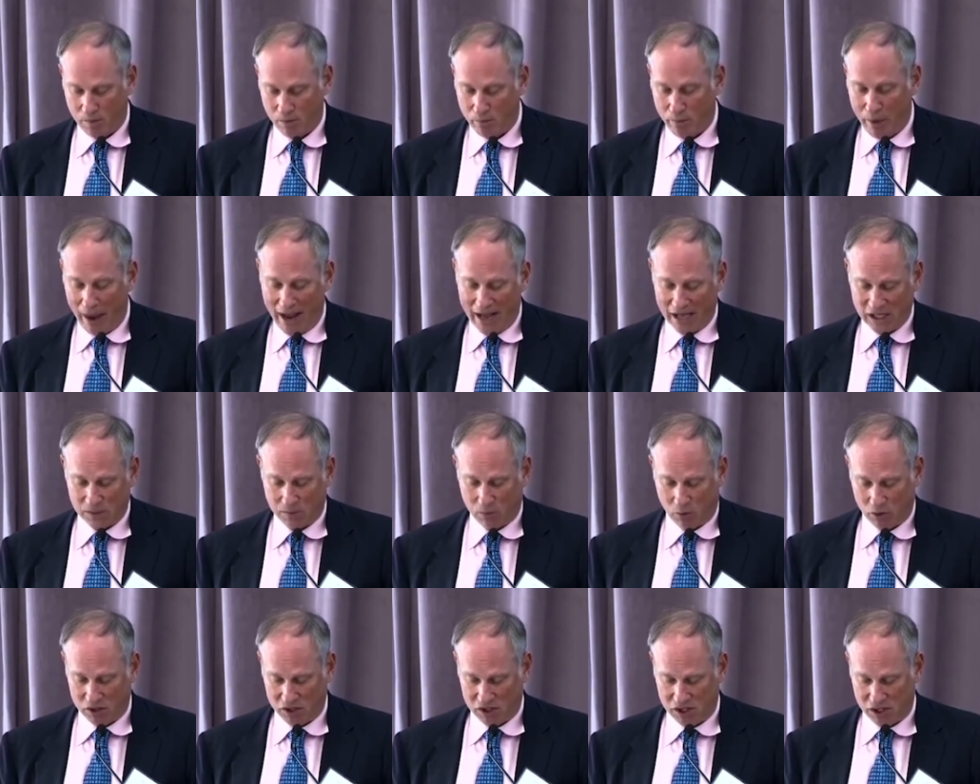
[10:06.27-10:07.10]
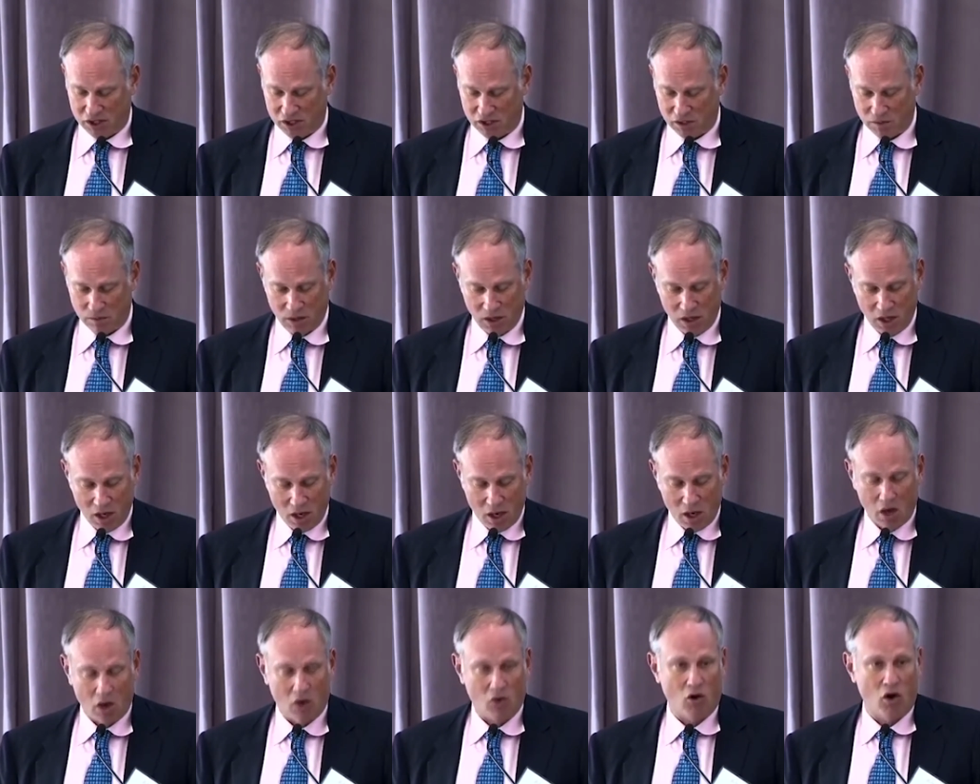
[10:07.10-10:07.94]
passport system
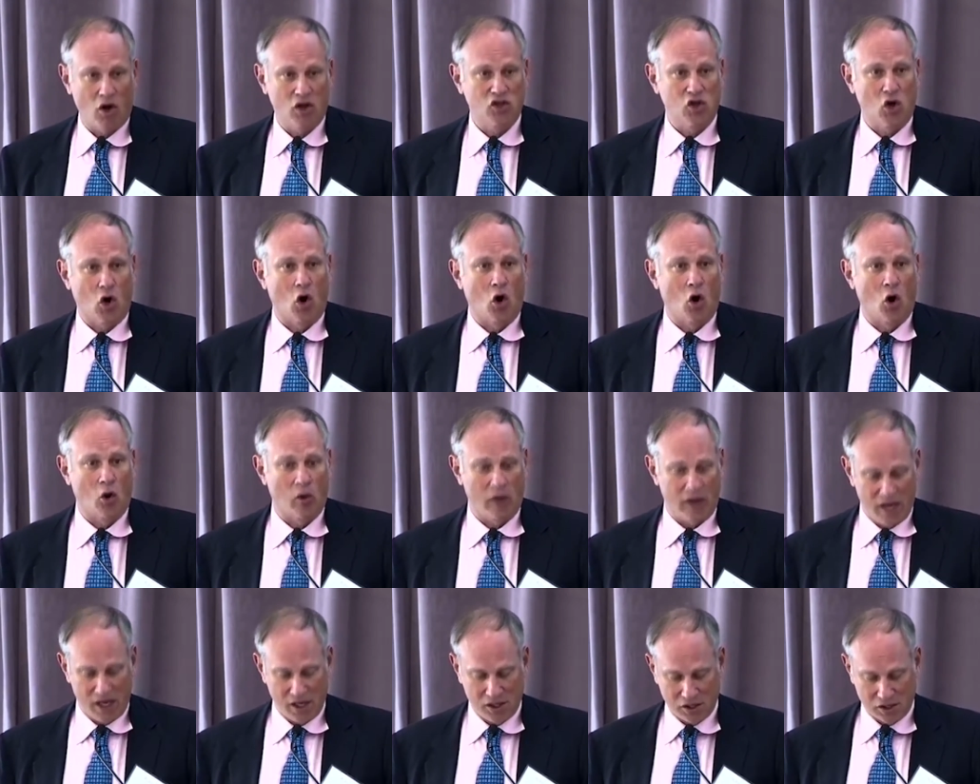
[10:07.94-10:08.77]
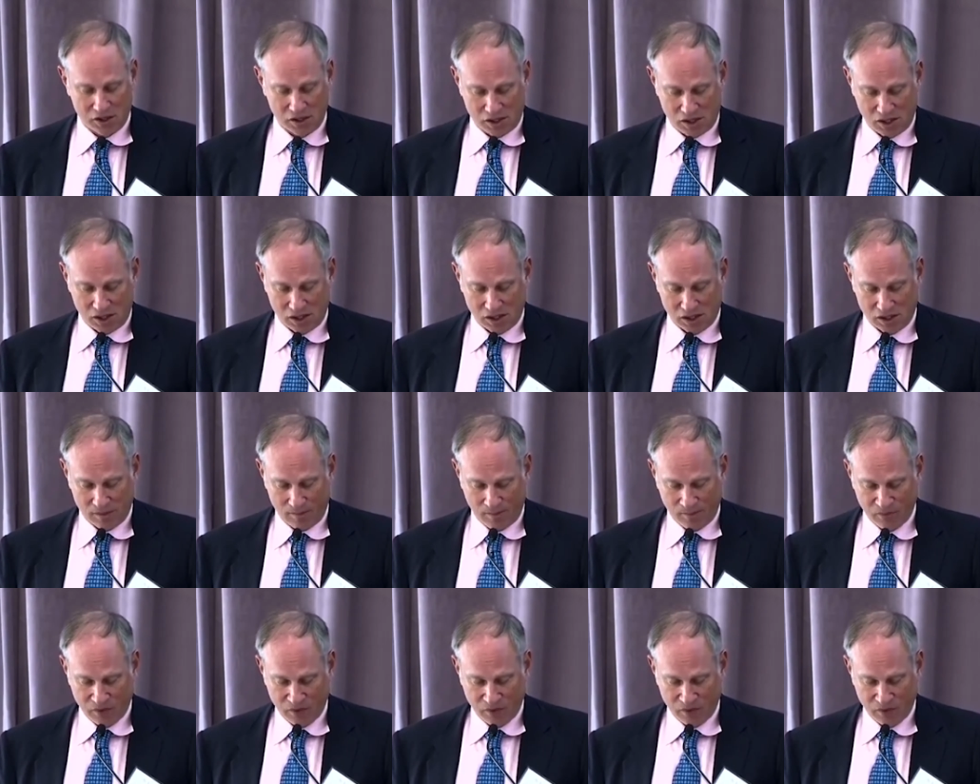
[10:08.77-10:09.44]
across all agencies.